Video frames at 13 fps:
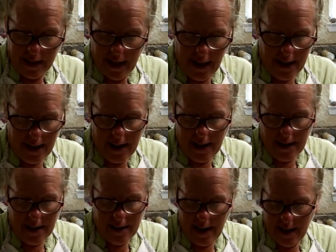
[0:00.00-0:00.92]
and it,
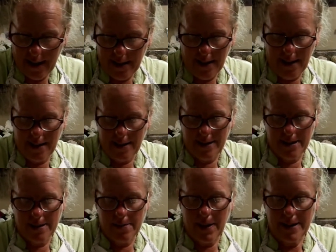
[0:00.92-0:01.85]
that, it
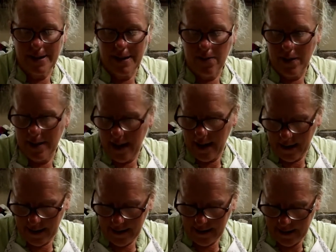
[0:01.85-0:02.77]
just makes
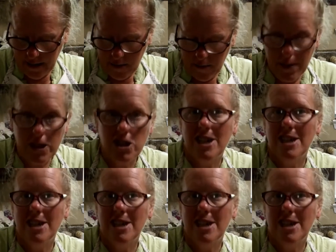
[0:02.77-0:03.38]
everything so much